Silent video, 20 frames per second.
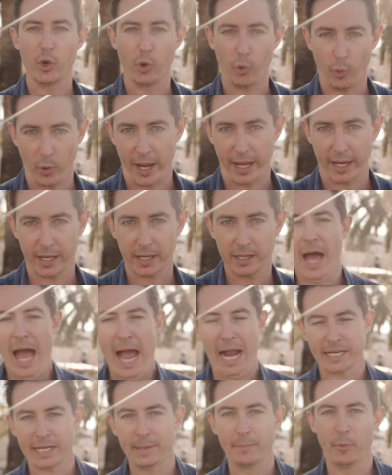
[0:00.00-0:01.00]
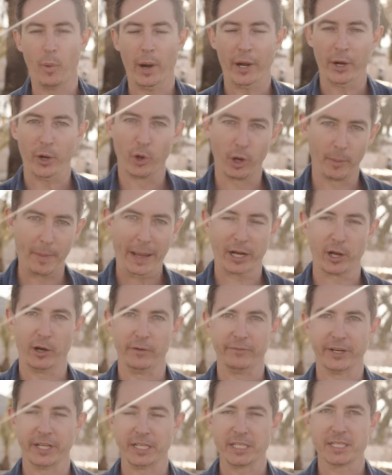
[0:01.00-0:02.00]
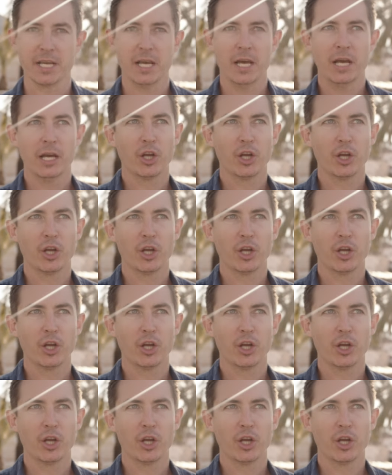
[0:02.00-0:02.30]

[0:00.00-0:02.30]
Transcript: quick. Hack number one, all about confidence.